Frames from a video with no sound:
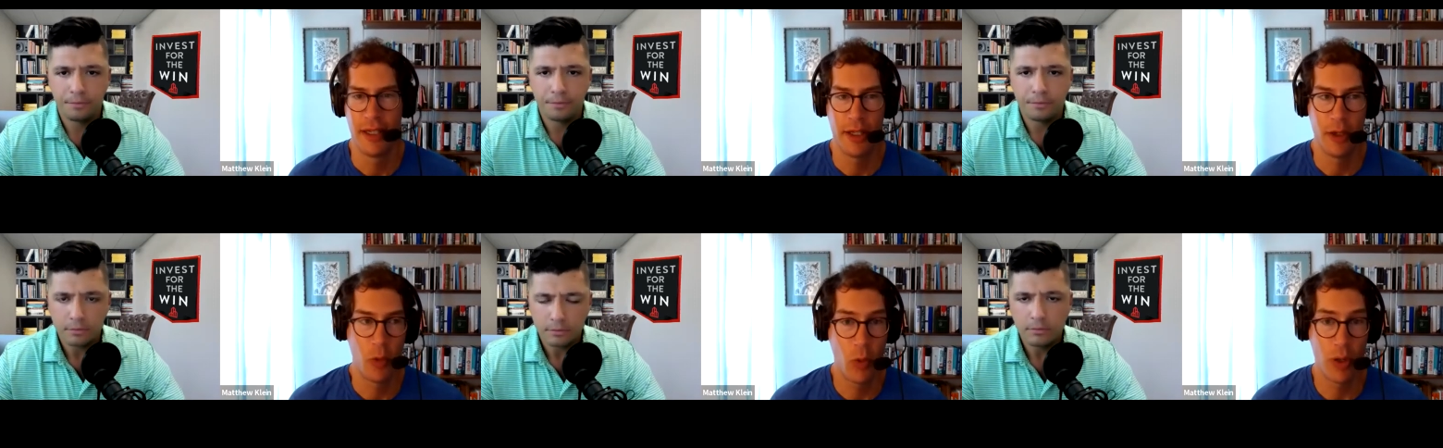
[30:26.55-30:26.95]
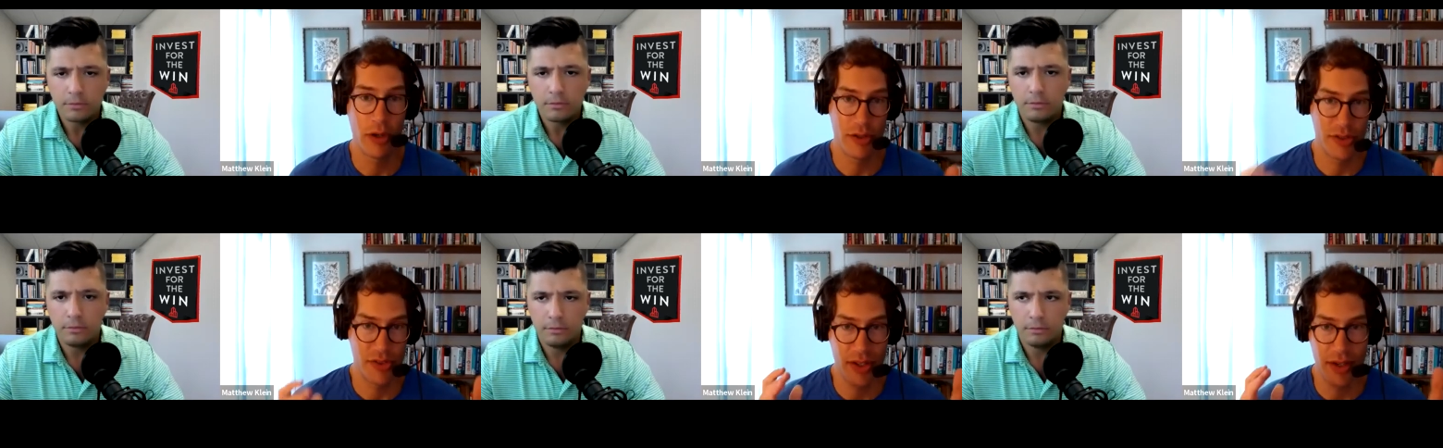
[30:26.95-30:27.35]
Speaker 1: you know, what
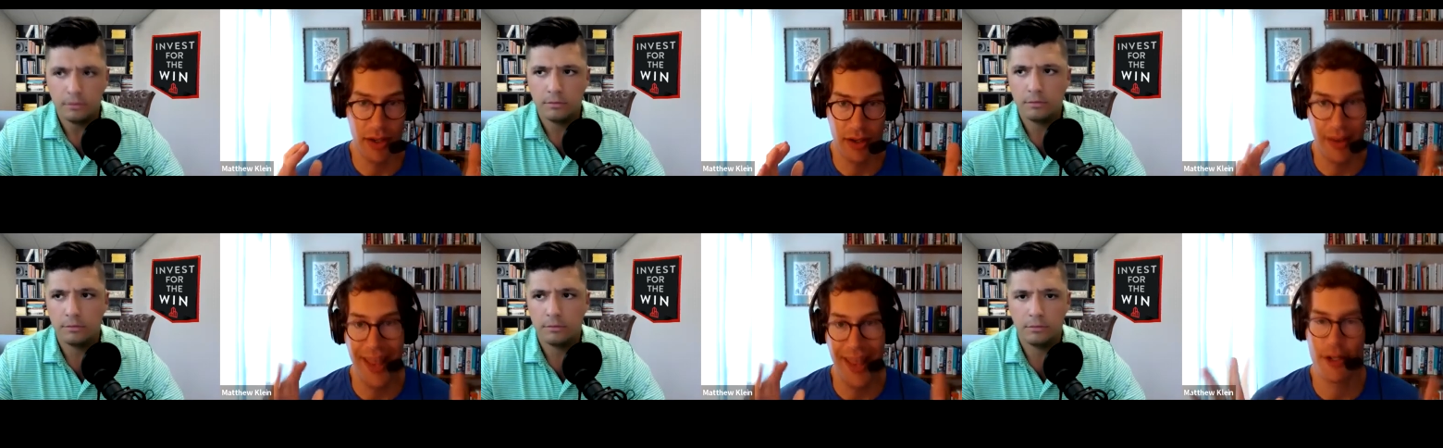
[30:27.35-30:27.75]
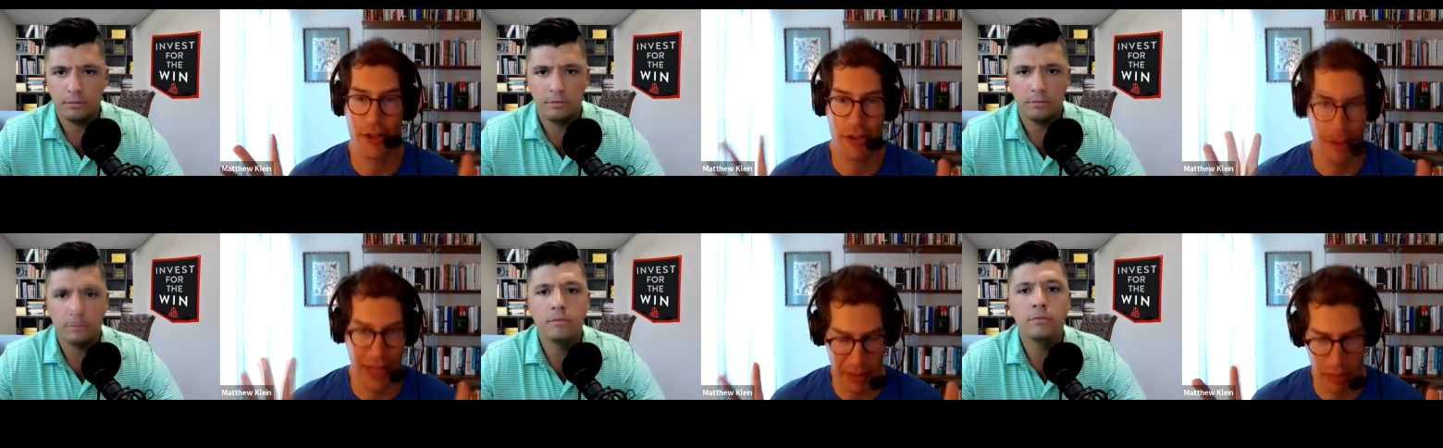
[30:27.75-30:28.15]
is the
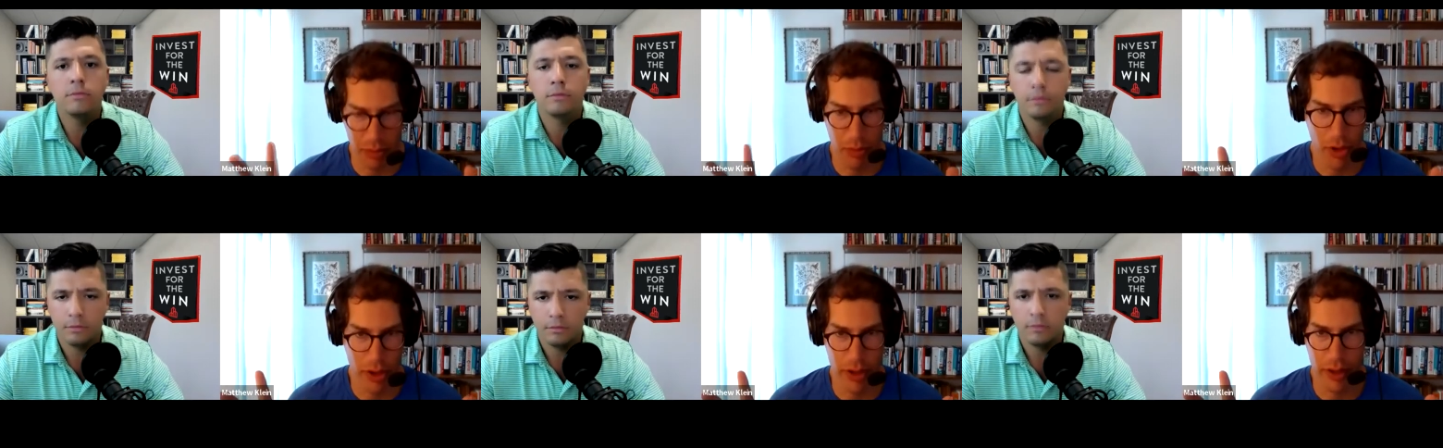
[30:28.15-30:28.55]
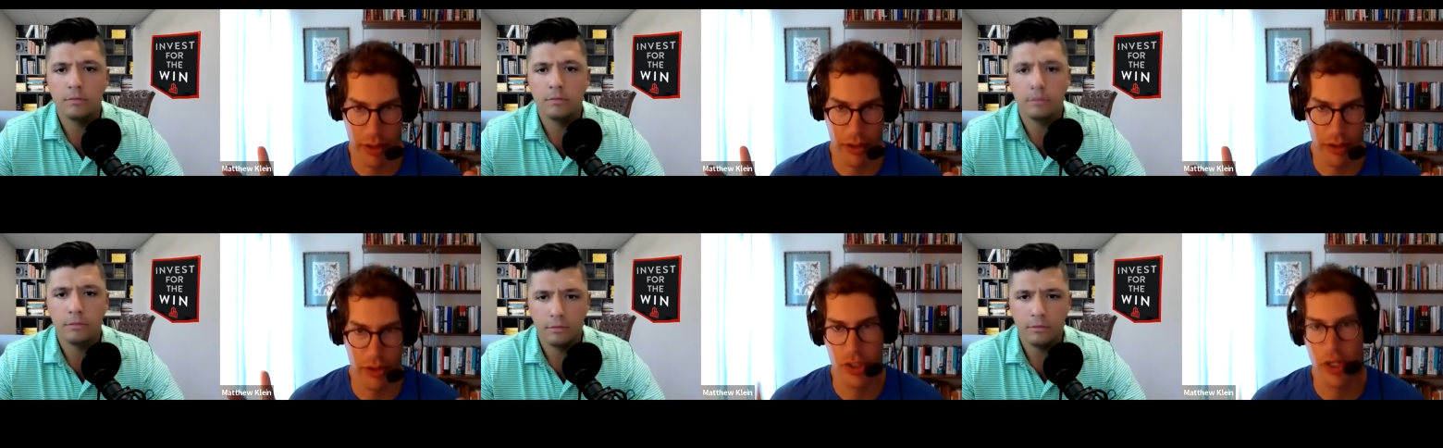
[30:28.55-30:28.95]
national labor market
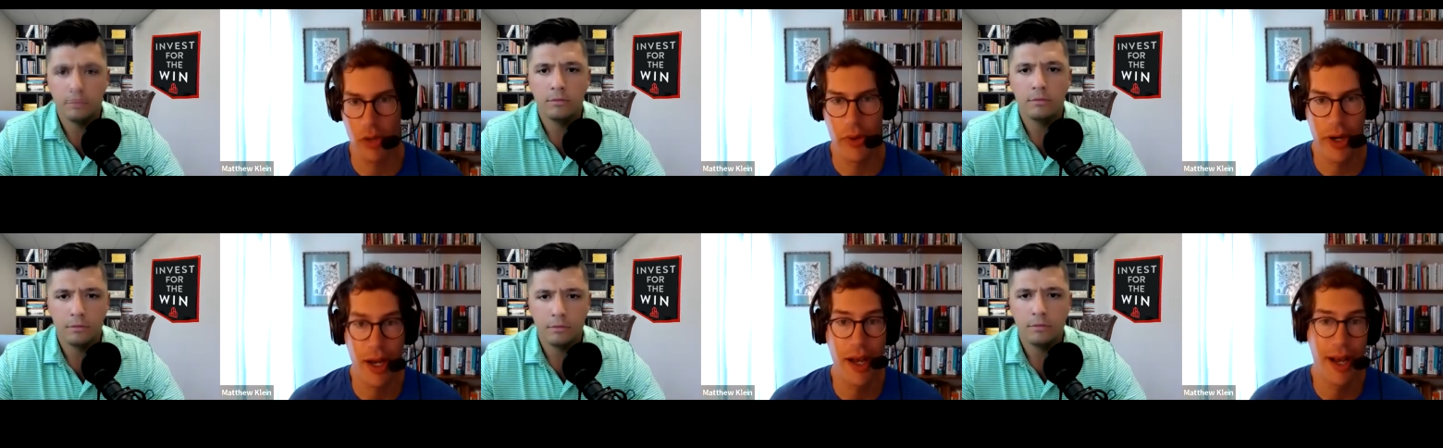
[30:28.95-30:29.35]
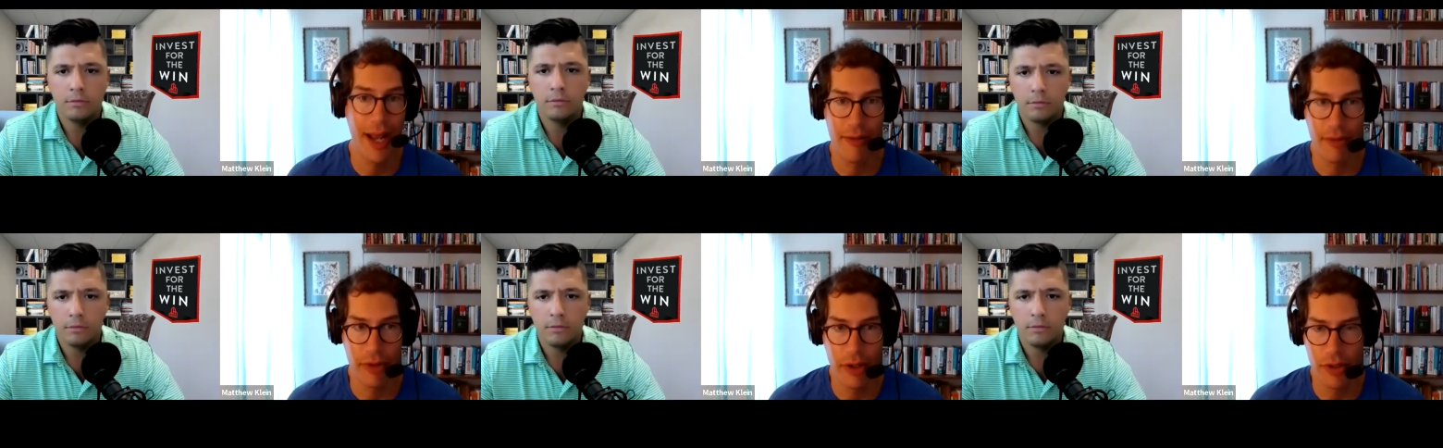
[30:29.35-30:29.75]
showing on
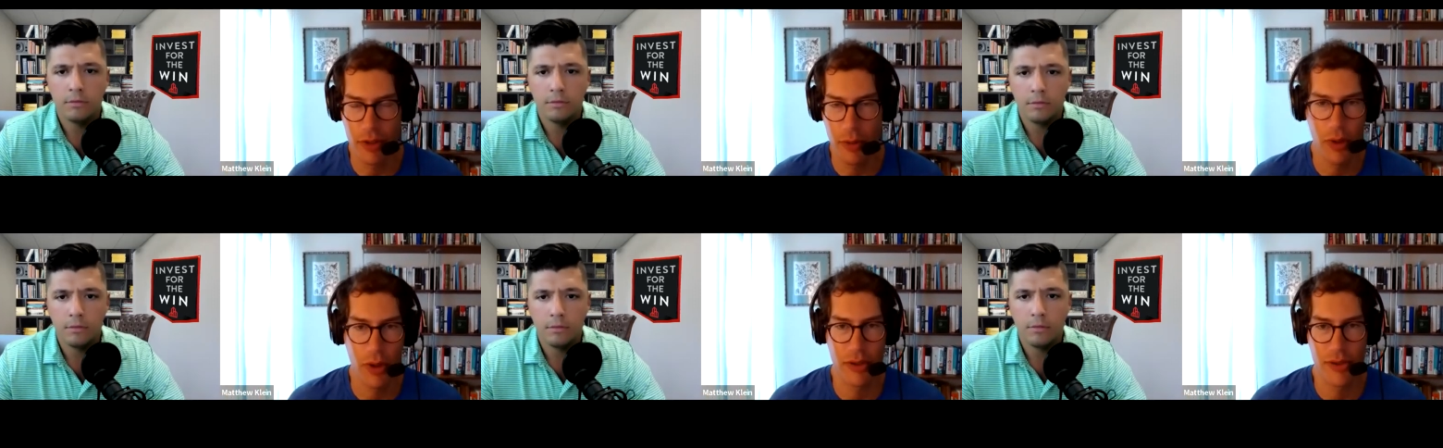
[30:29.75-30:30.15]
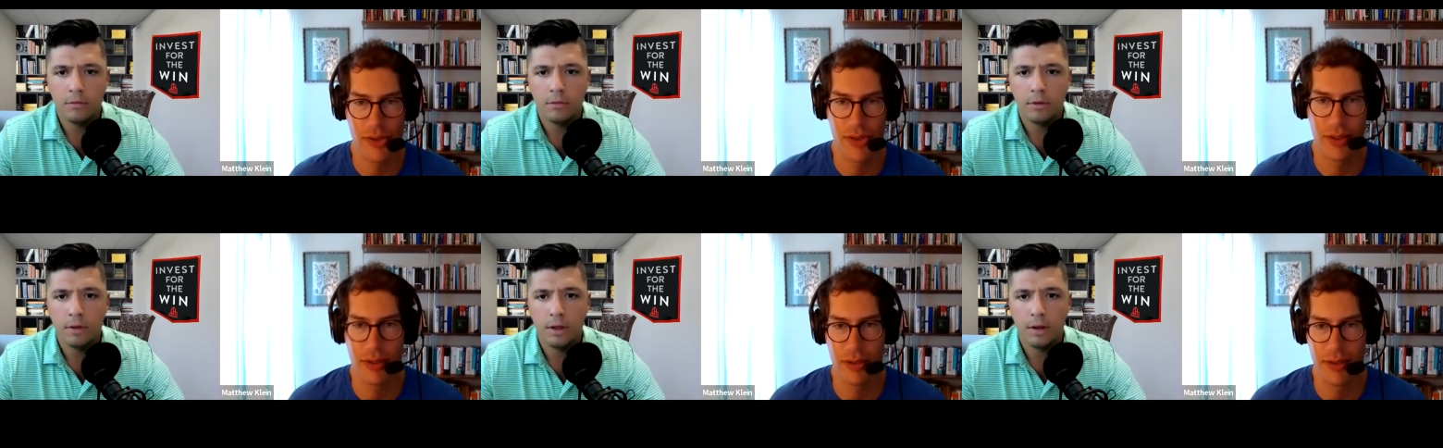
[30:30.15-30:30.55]
average or what is
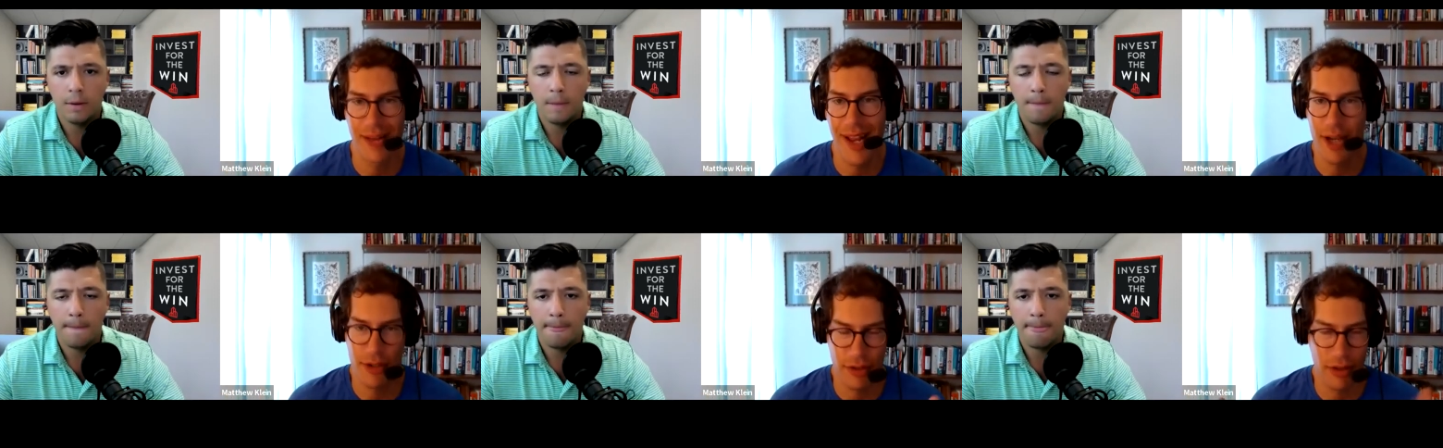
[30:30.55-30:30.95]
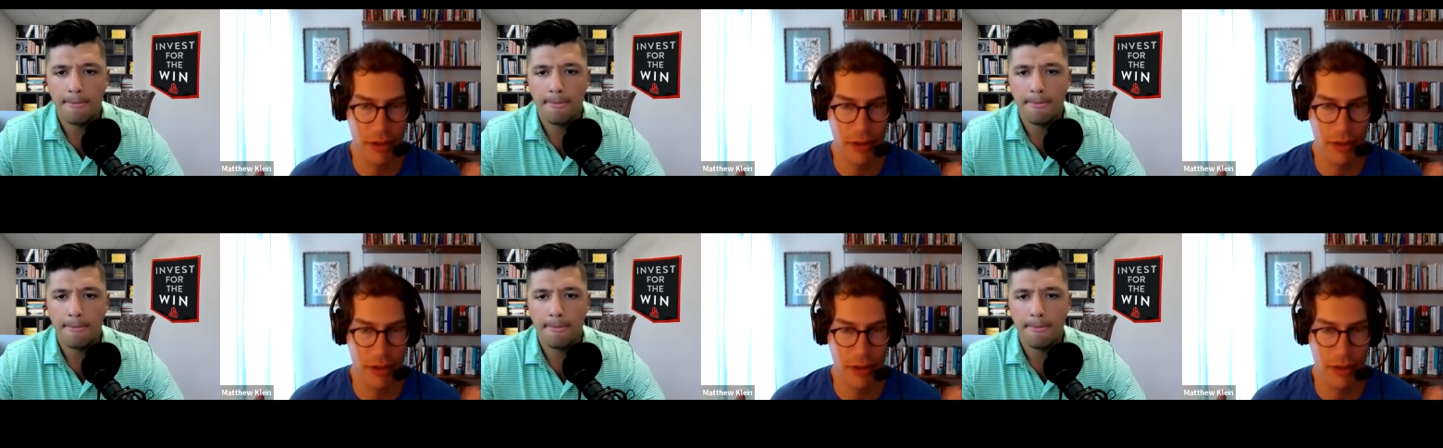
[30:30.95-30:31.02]
the national